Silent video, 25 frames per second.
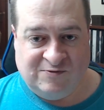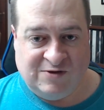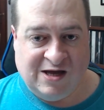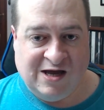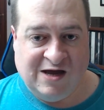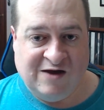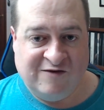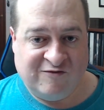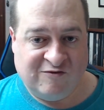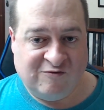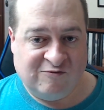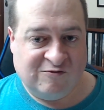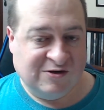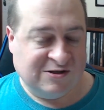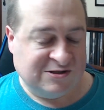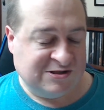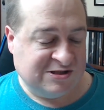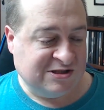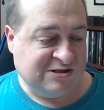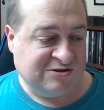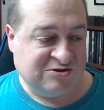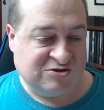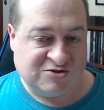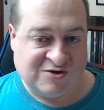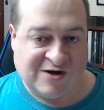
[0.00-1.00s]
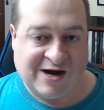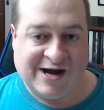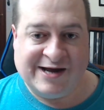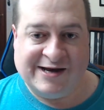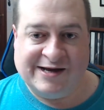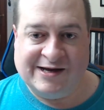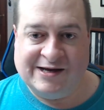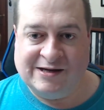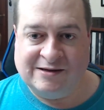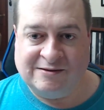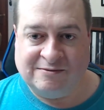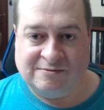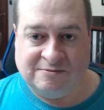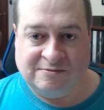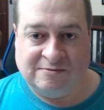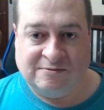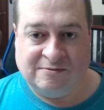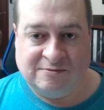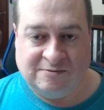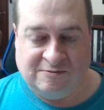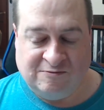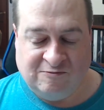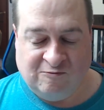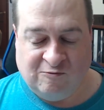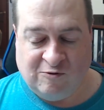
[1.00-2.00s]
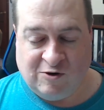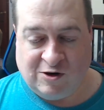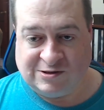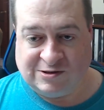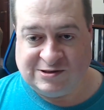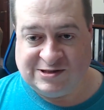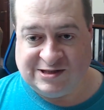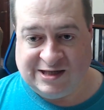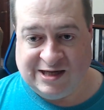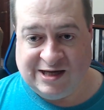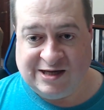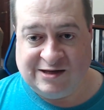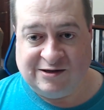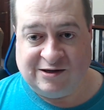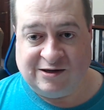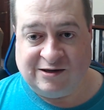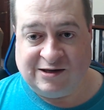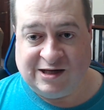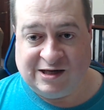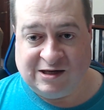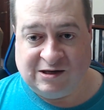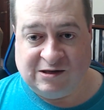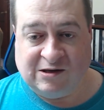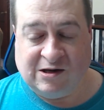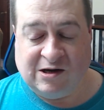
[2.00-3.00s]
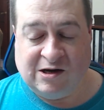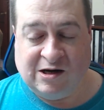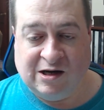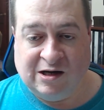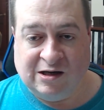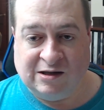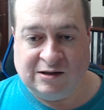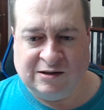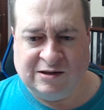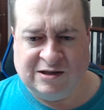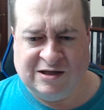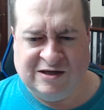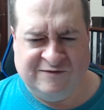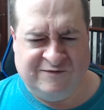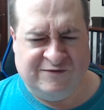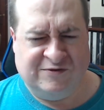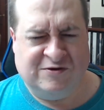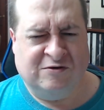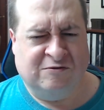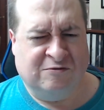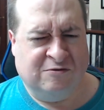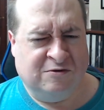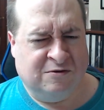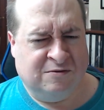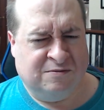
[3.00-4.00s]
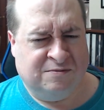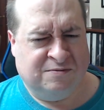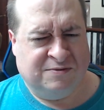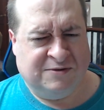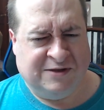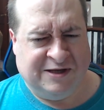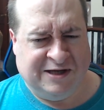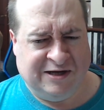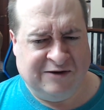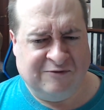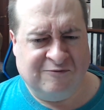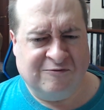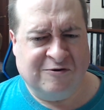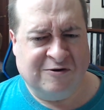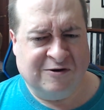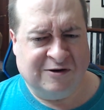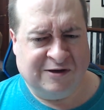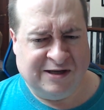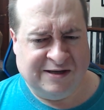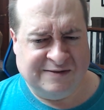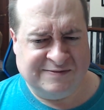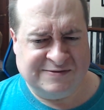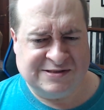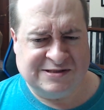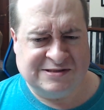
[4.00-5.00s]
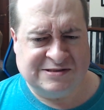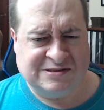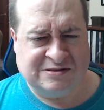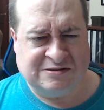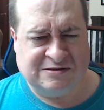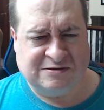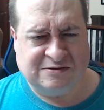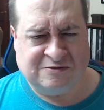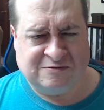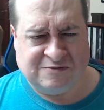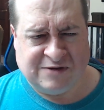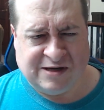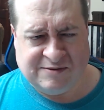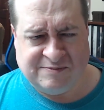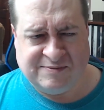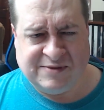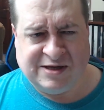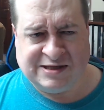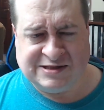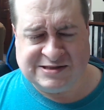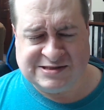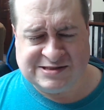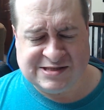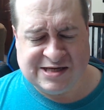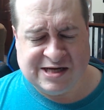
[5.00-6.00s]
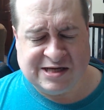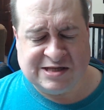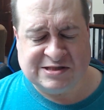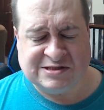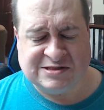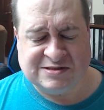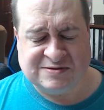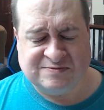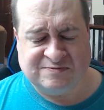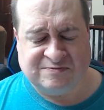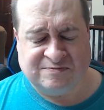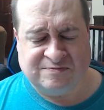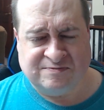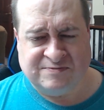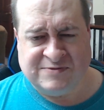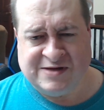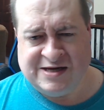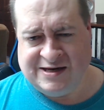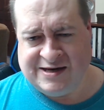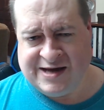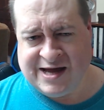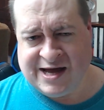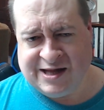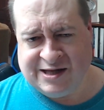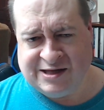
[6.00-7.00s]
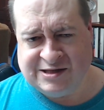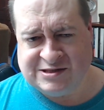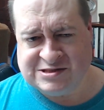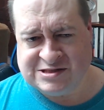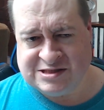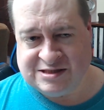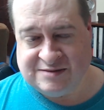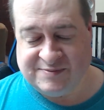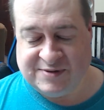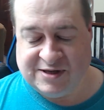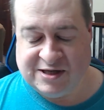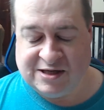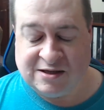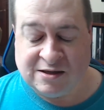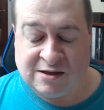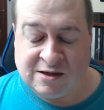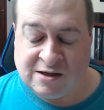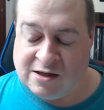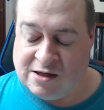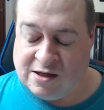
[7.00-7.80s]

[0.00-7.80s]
Everyone should try to work together, get along, even though we're playing war games. Doesn't quite make sense, the analogy, but,